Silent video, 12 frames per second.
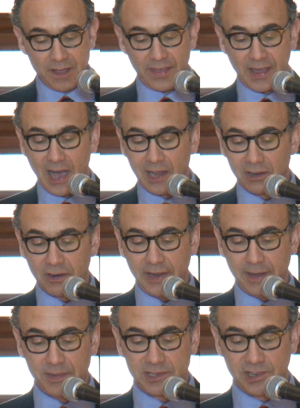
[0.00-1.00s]
The color
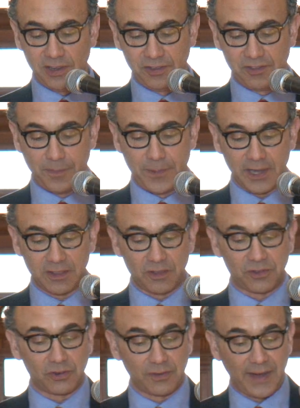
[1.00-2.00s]
images depict the
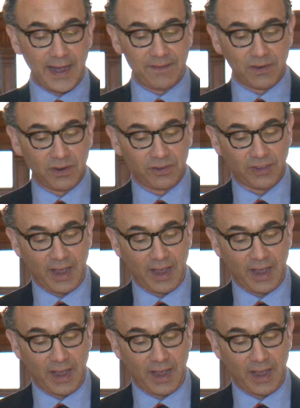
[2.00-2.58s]
survivors